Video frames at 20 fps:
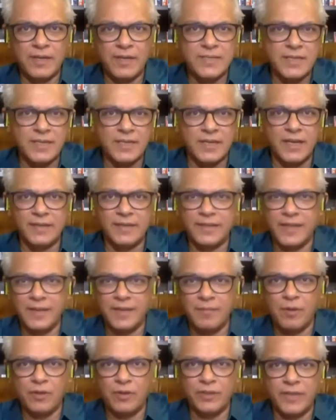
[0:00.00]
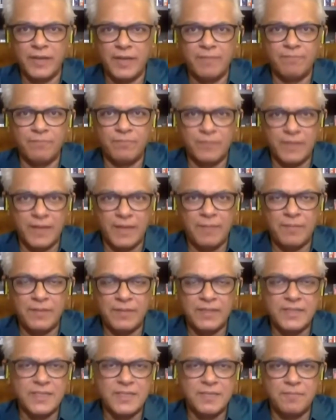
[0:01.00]
players, the great thing about them
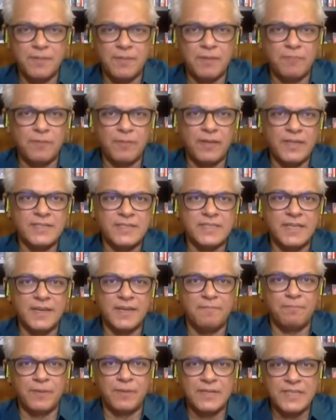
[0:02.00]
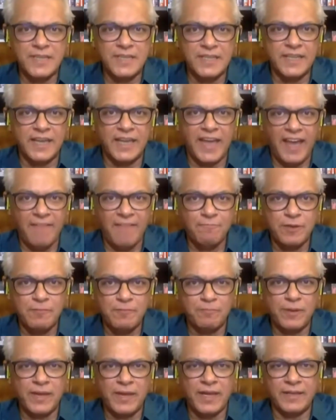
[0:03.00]
and the CPL players, they are busy, they have
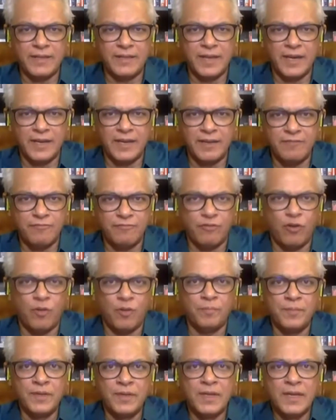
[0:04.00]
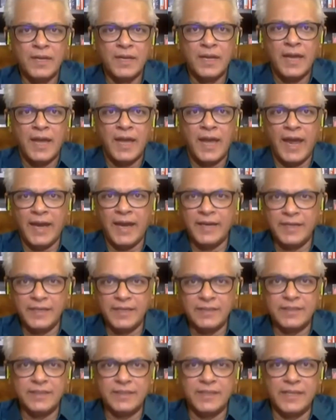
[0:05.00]
been playing, they are in form. And
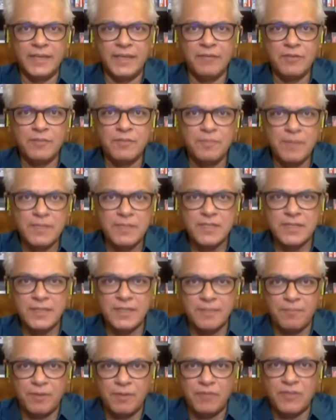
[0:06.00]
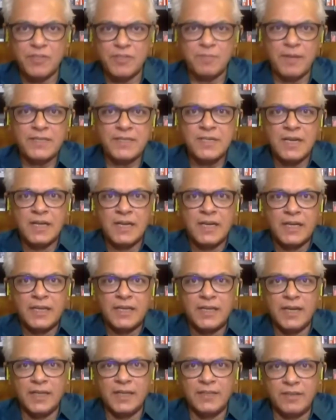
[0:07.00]
he was missed in the previous match.
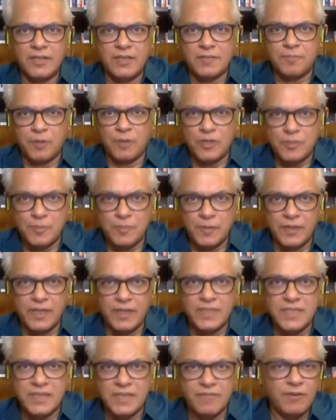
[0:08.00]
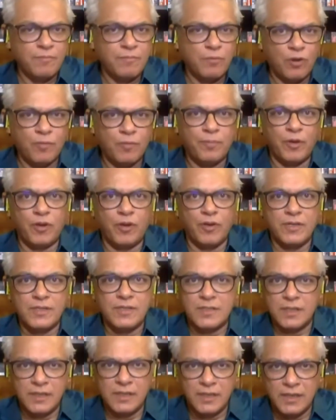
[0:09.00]
Here, the responsibility is even more, because
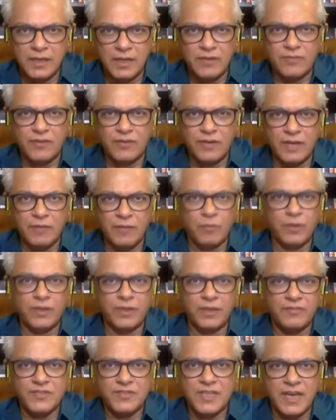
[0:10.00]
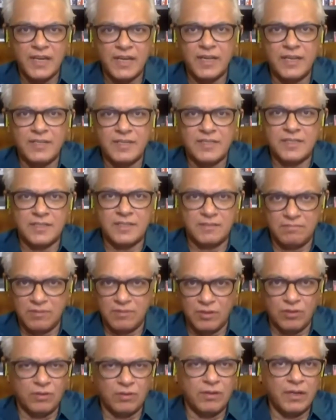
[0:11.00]
literally what they've said is,
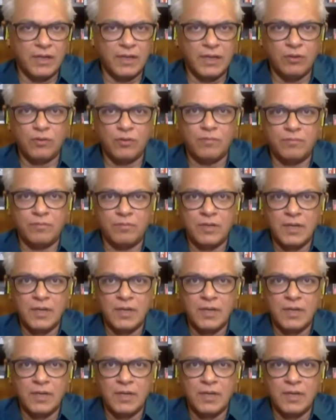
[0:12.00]
you know, look,